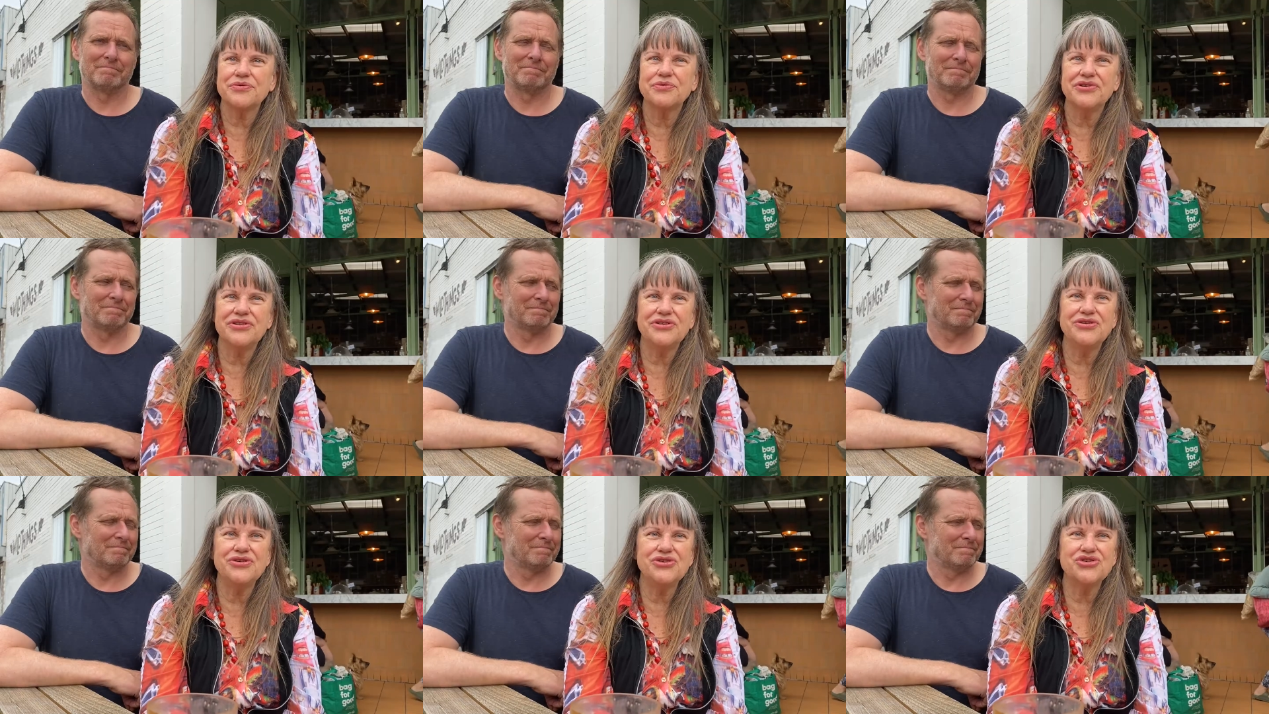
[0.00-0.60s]
Speaker 1: with
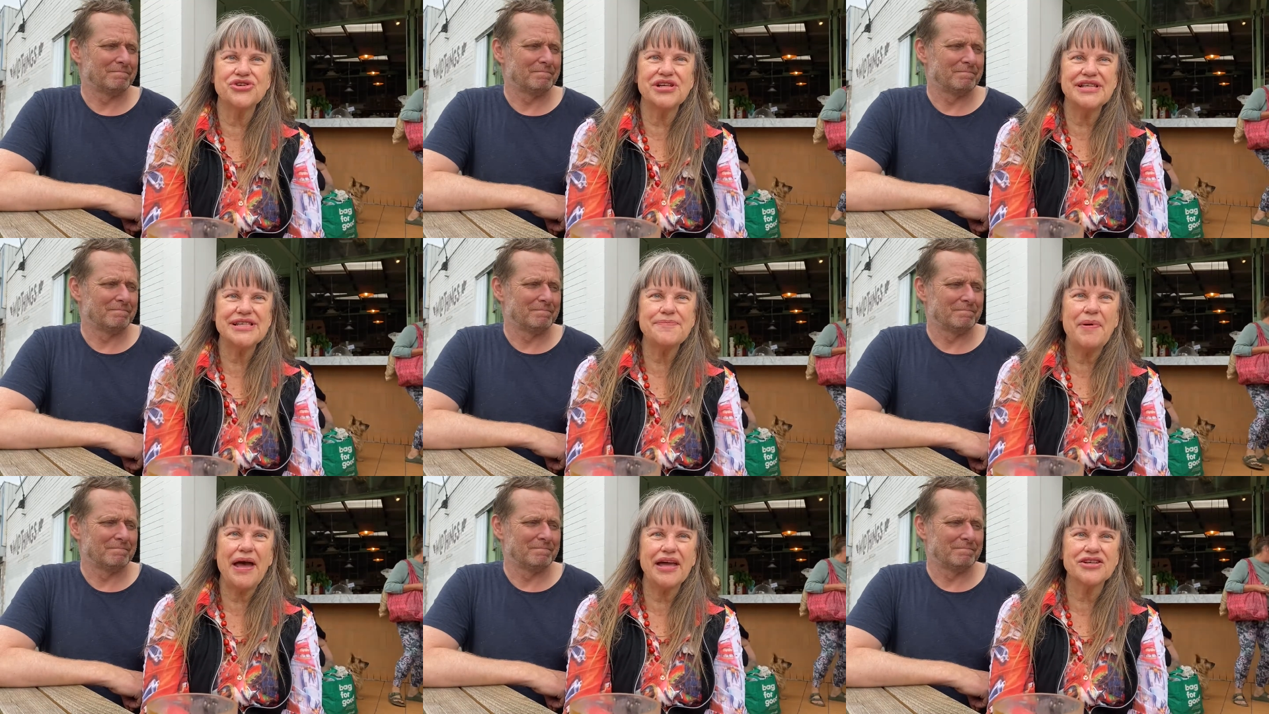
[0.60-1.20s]
nutrients,
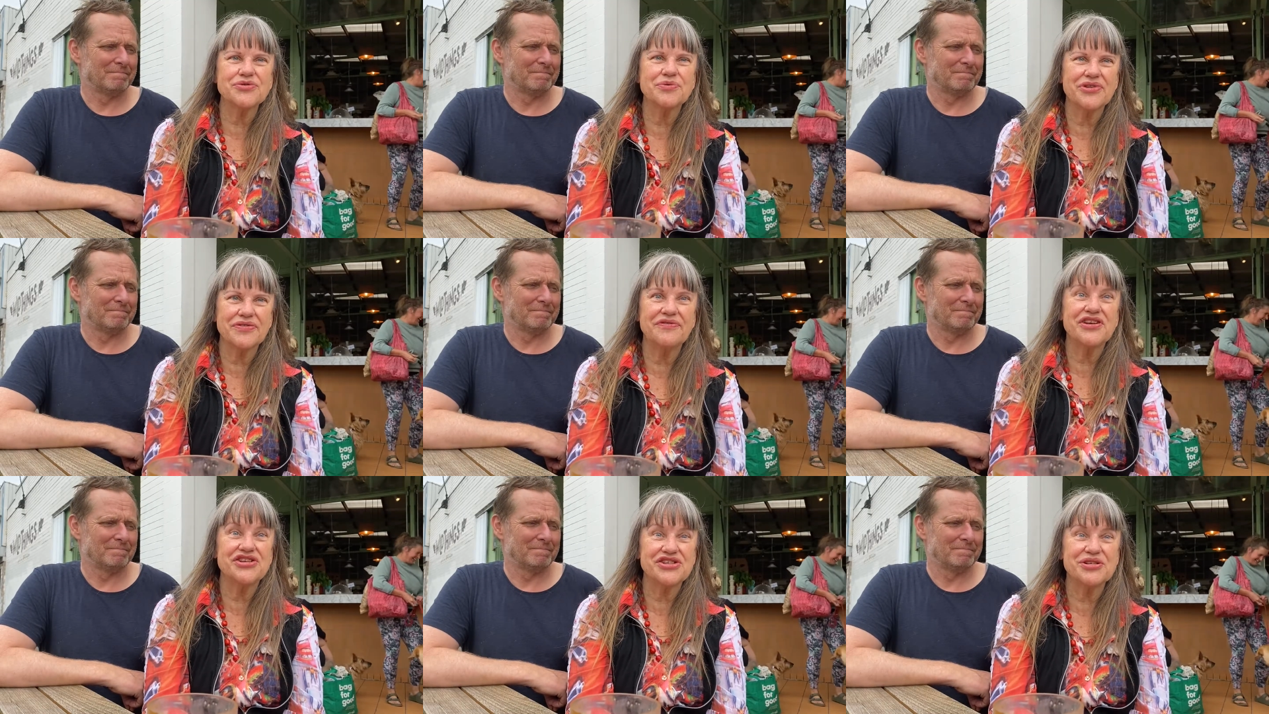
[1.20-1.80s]
packed with
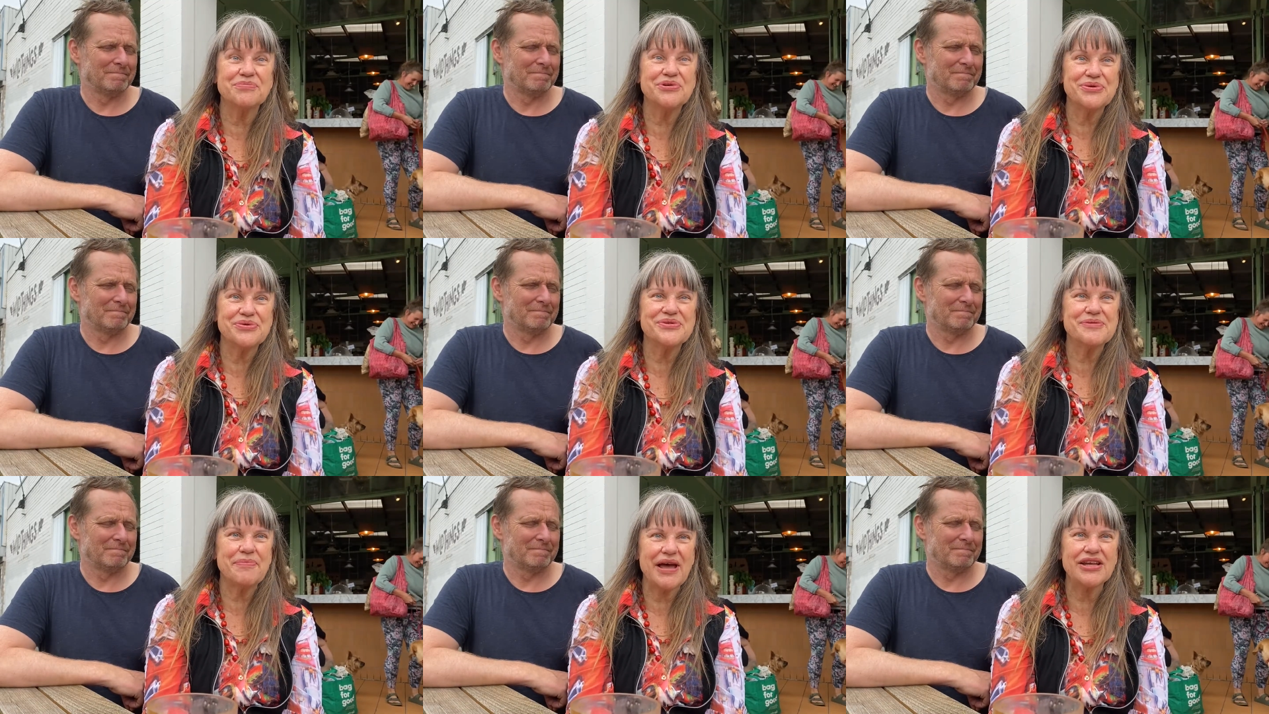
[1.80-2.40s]
vegetables,
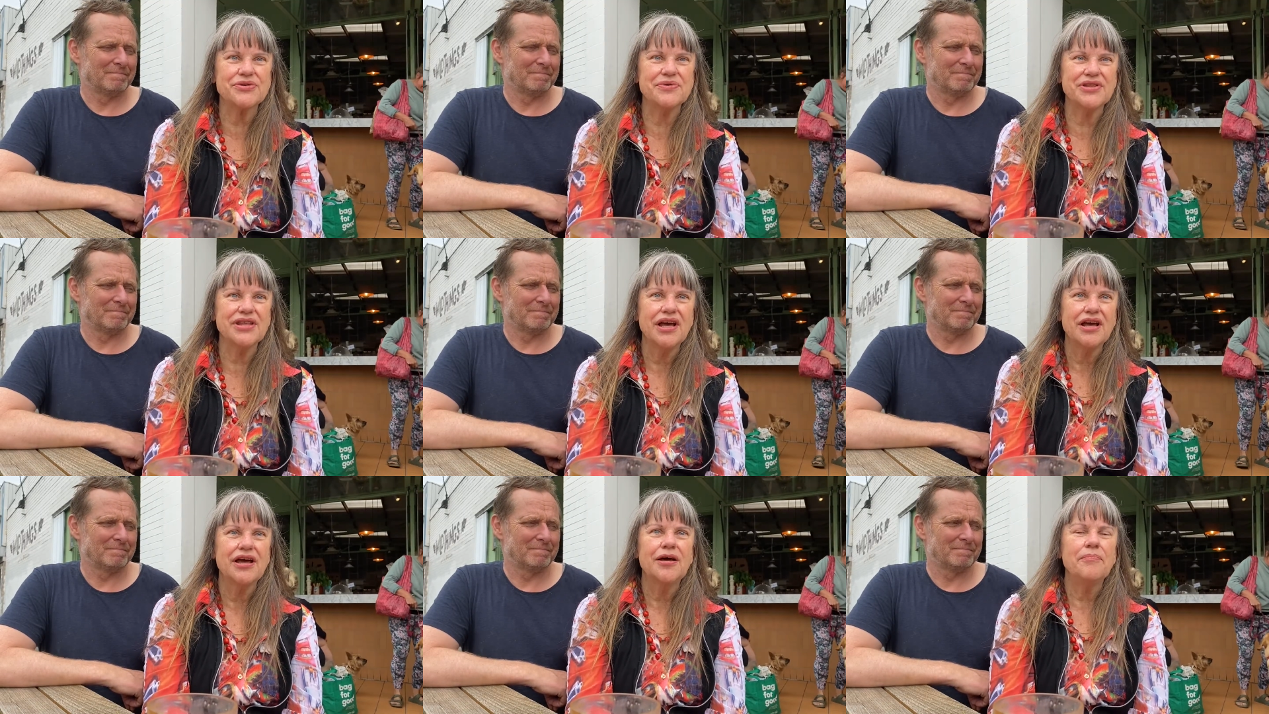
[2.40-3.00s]
packed with
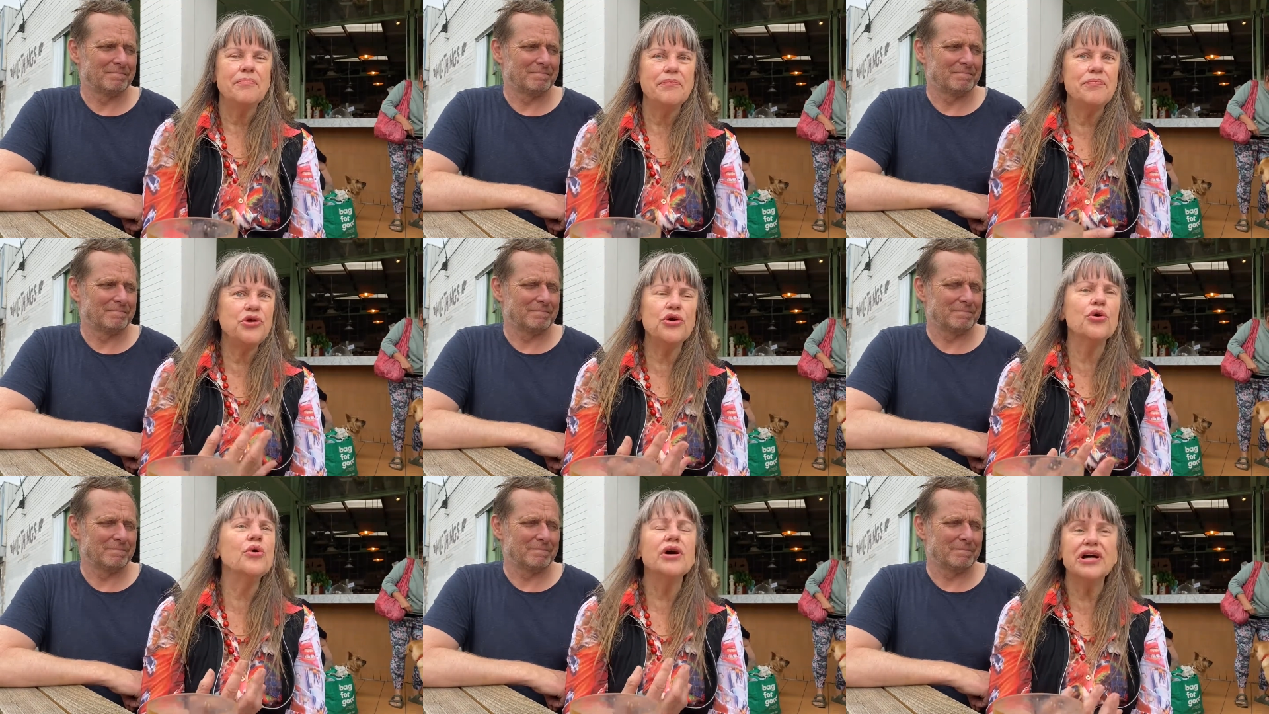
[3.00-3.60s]
pure